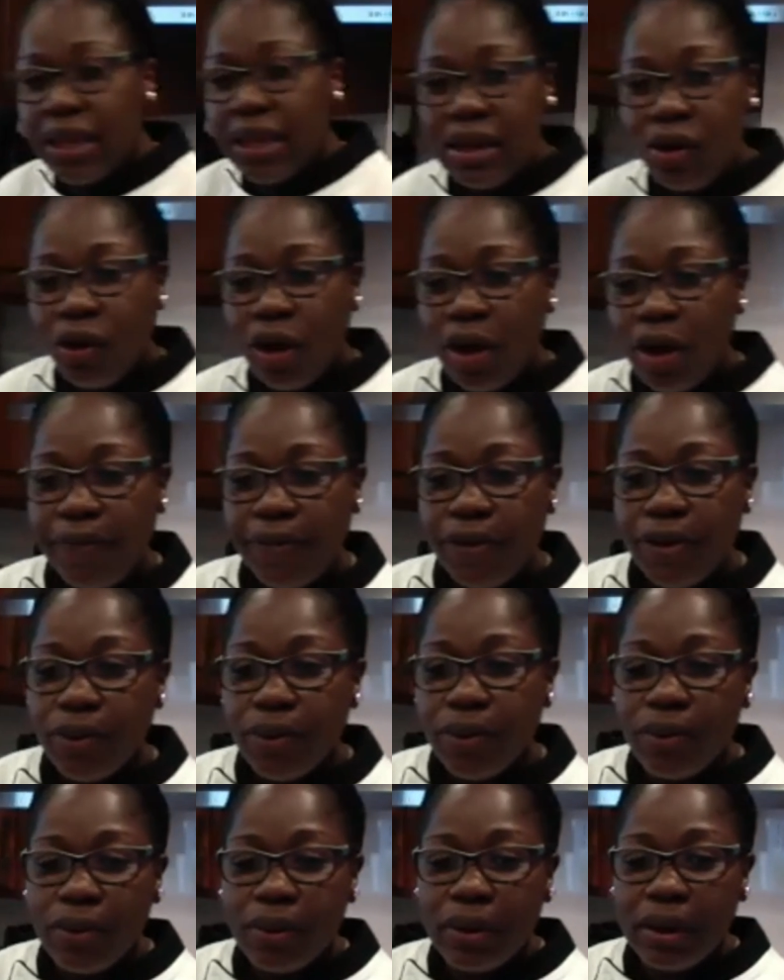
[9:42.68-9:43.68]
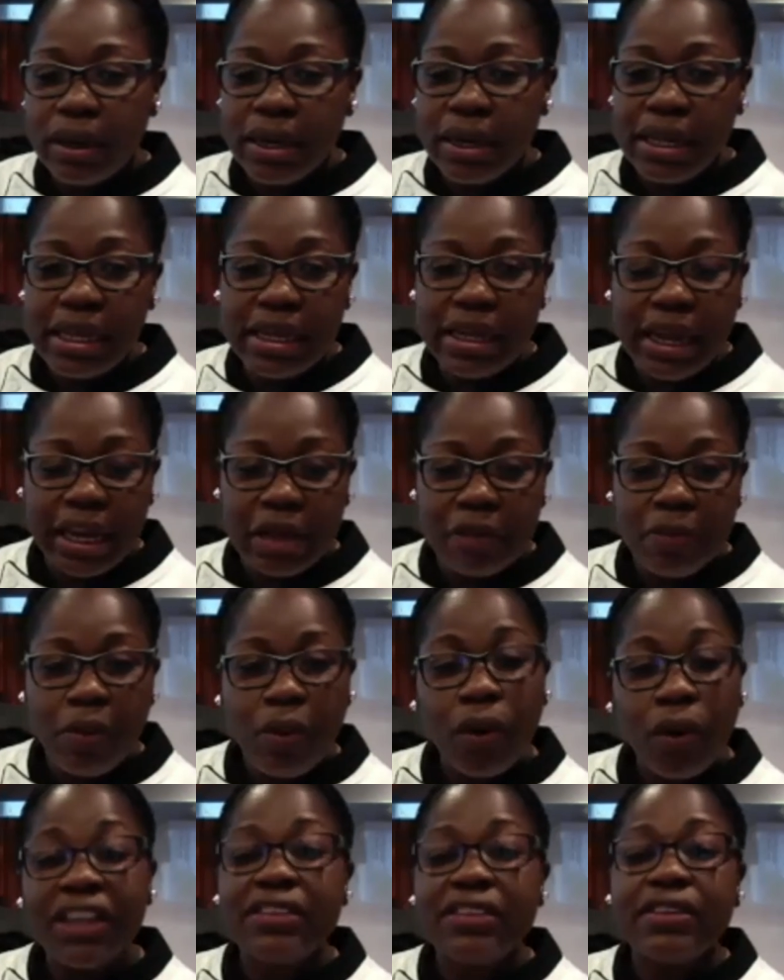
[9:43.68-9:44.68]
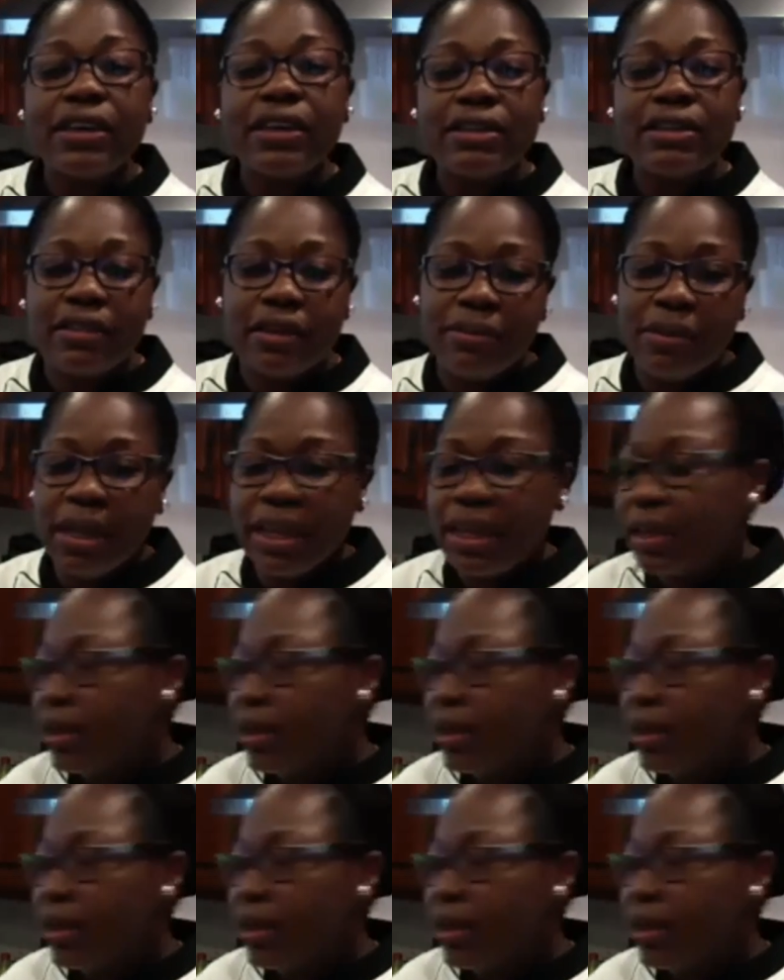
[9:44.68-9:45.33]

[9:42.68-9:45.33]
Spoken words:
Or if you need any pointers and making